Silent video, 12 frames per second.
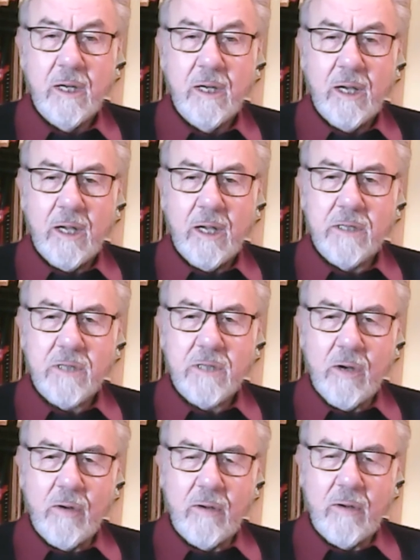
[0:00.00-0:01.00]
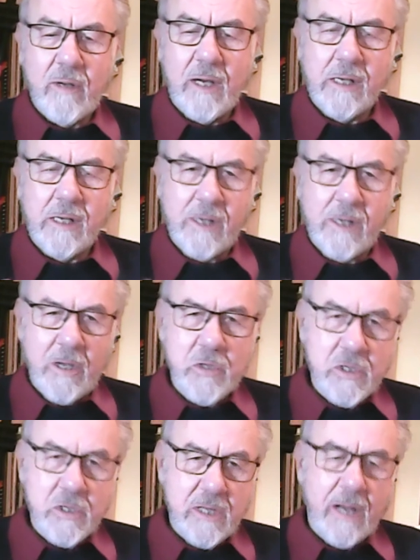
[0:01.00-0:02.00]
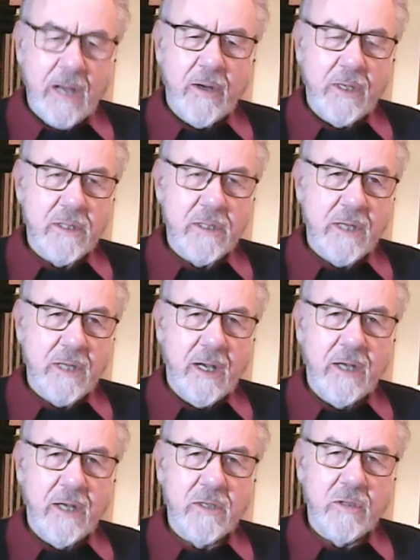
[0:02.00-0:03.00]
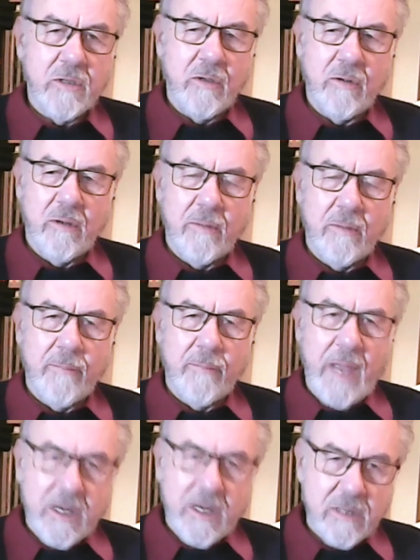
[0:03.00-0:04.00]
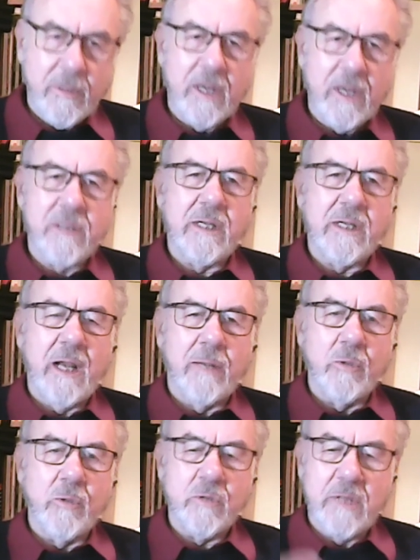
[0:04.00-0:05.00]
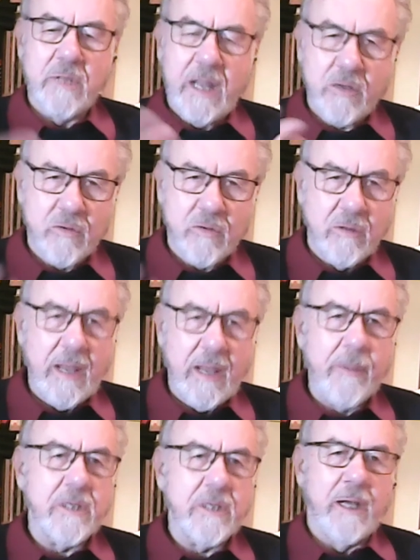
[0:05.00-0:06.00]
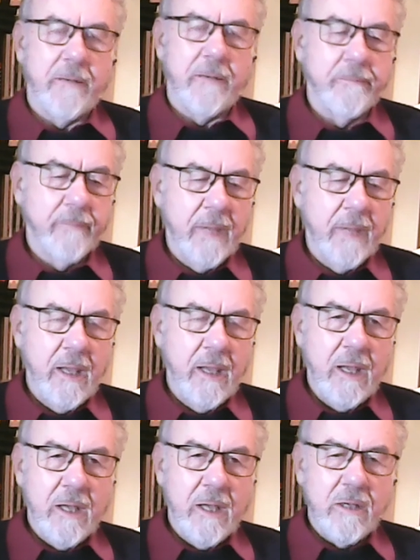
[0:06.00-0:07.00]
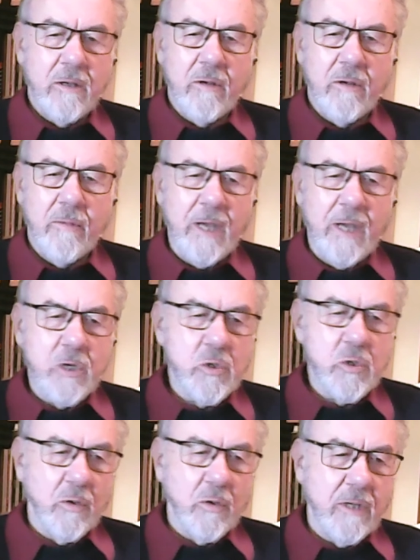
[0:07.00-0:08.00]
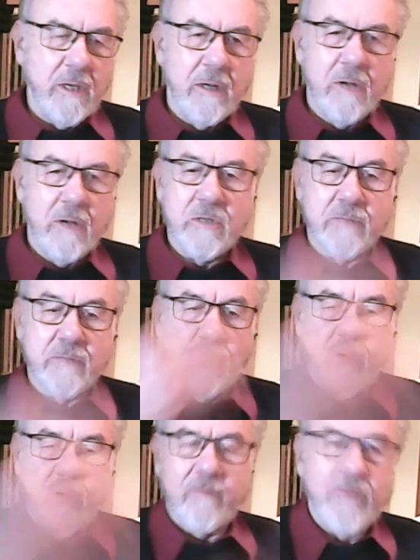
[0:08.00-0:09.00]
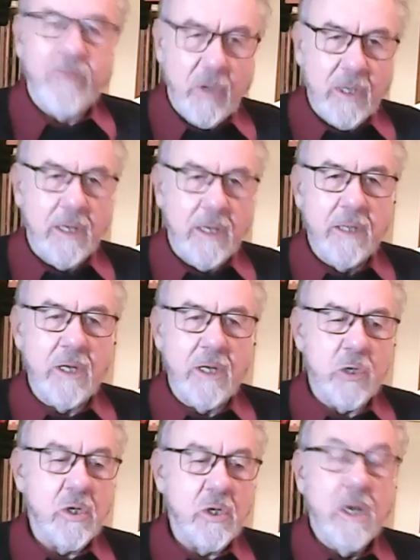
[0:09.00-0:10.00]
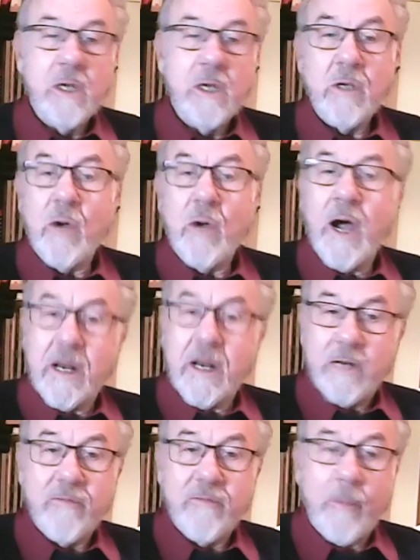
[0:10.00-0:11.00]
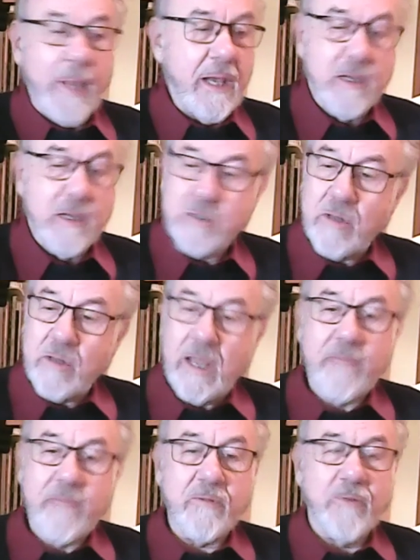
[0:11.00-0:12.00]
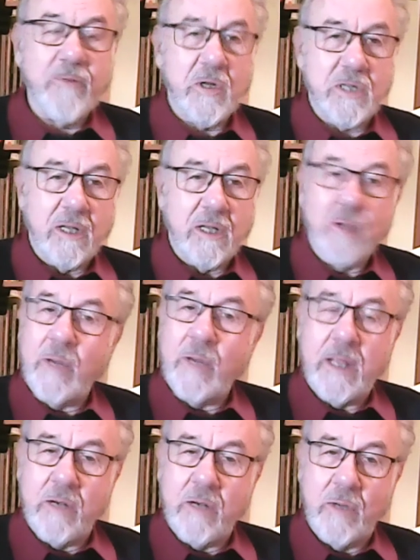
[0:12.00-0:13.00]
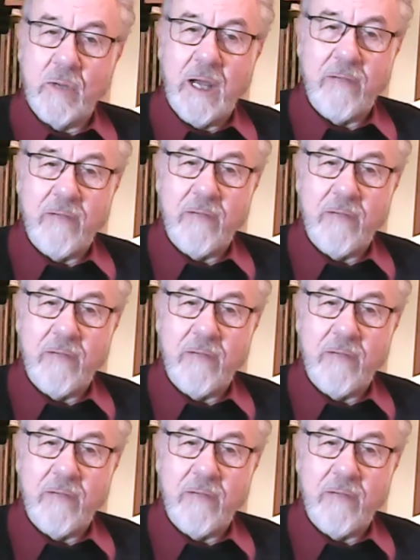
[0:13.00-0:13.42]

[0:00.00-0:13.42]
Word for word: And so enclosures now are designed to maximize the animal's natural habitat. You make sure that you don't just plonk food in a dish. You hide it for bears, so they have to process the way they do in life.